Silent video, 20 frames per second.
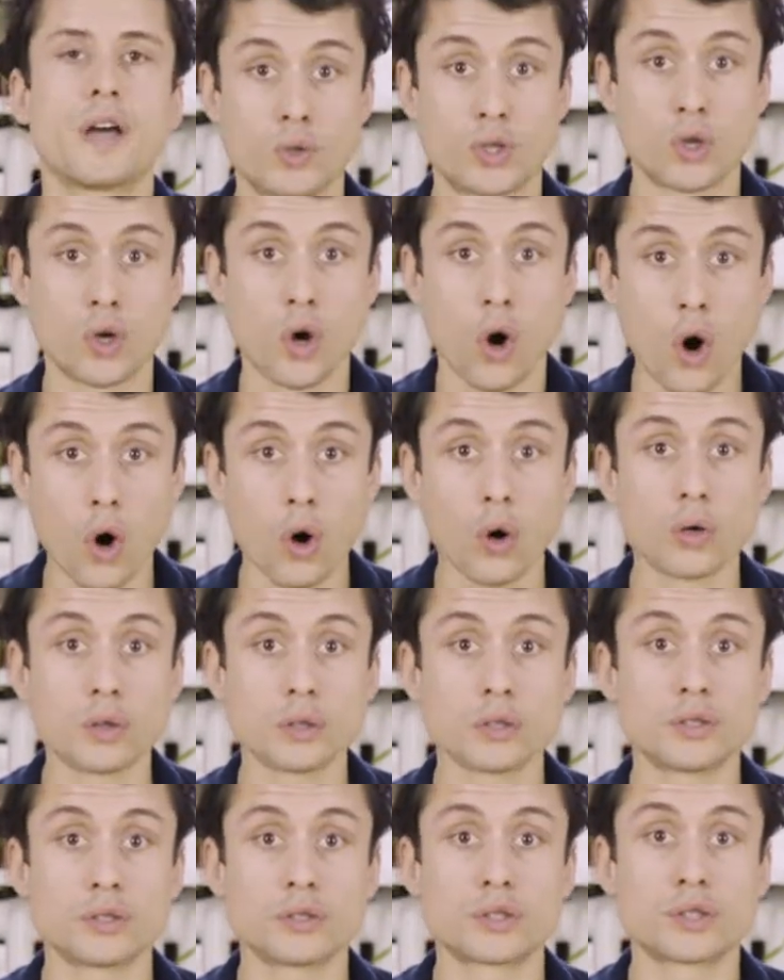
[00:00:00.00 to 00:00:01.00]
We should
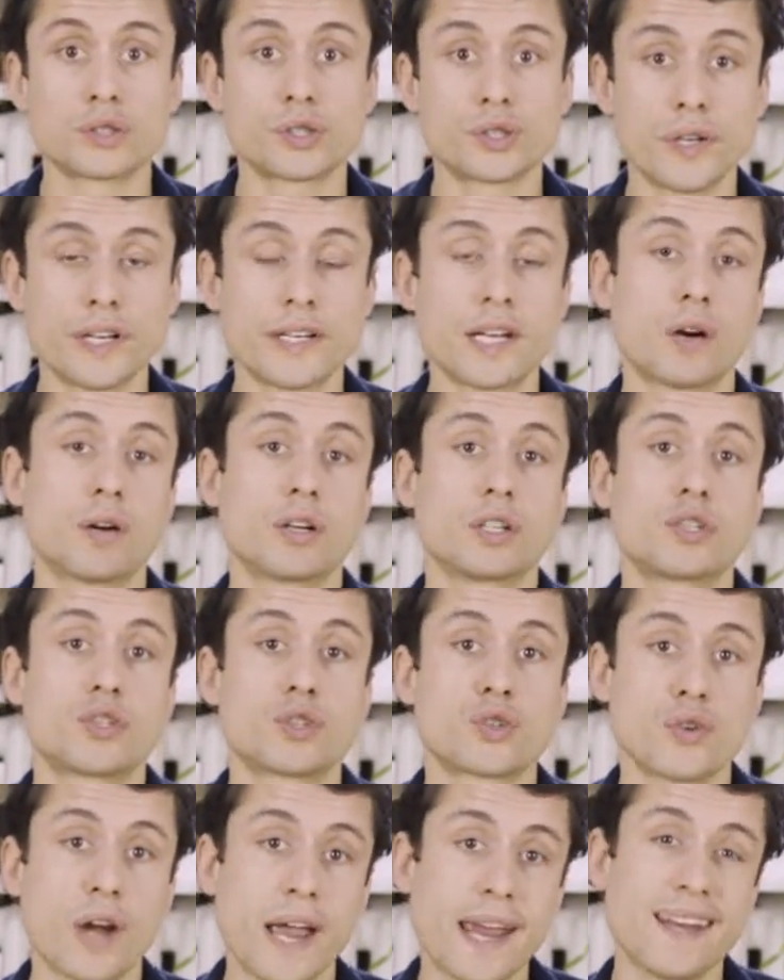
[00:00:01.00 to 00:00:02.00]
all treat our
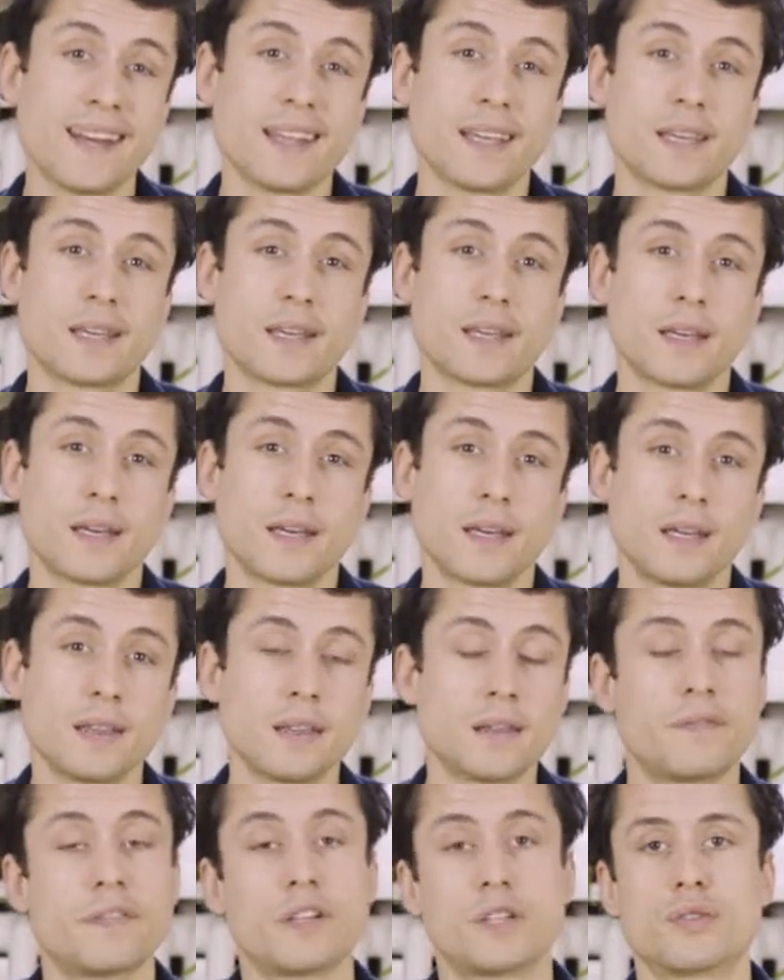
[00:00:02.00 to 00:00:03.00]
training
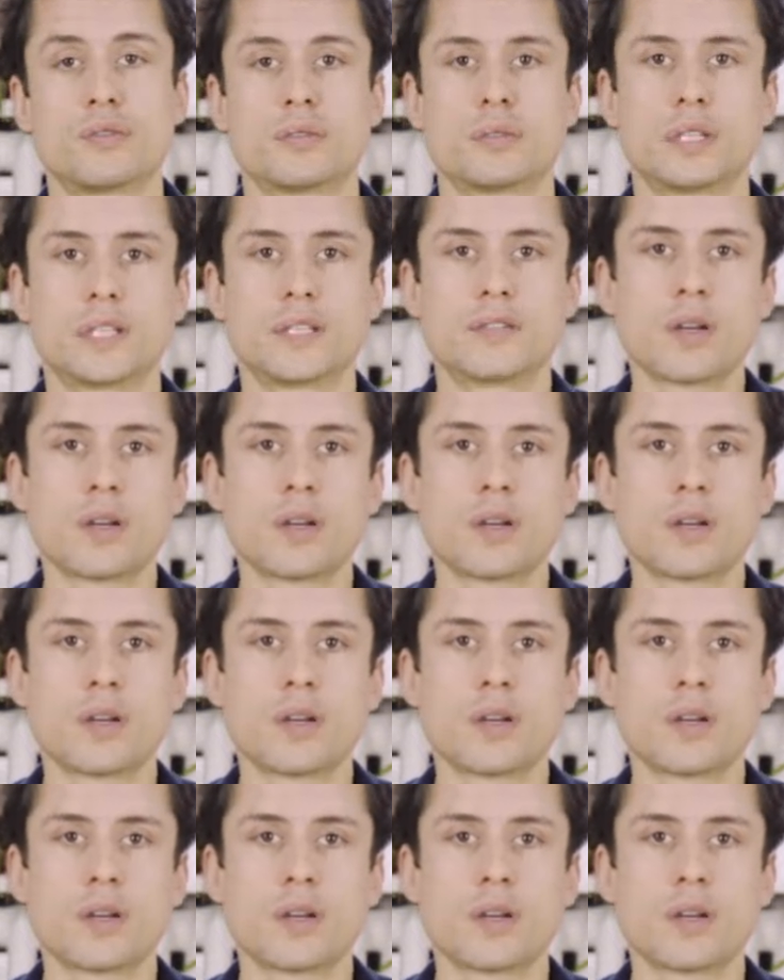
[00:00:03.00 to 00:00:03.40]
individually.